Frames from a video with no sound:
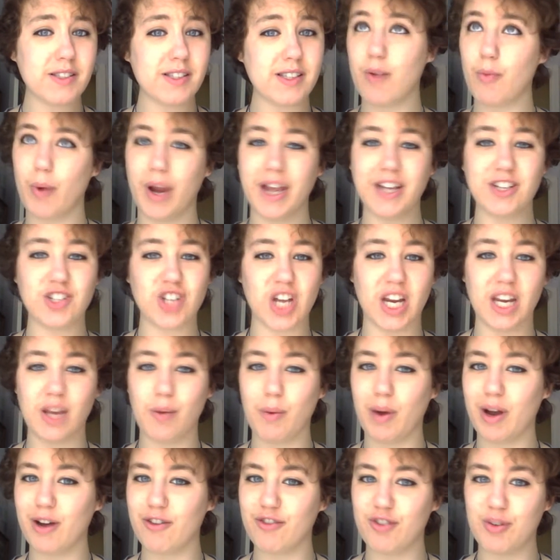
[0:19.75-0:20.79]
They range
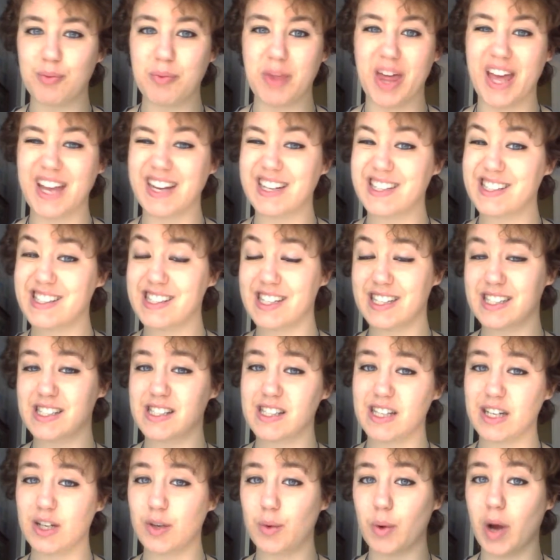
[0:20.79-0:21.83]
anywhere from like
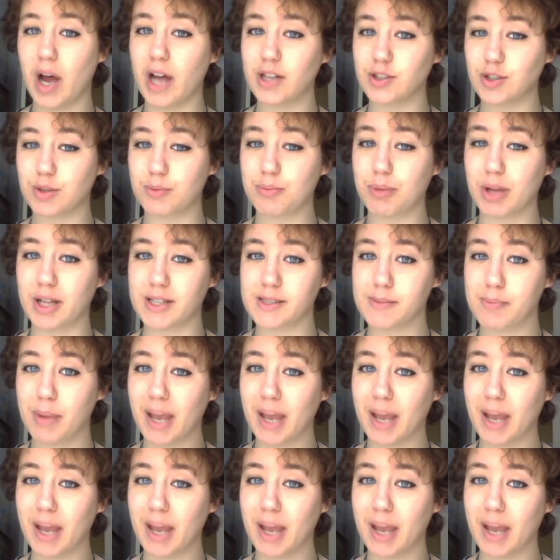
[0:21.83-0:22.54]
60 to 100 plus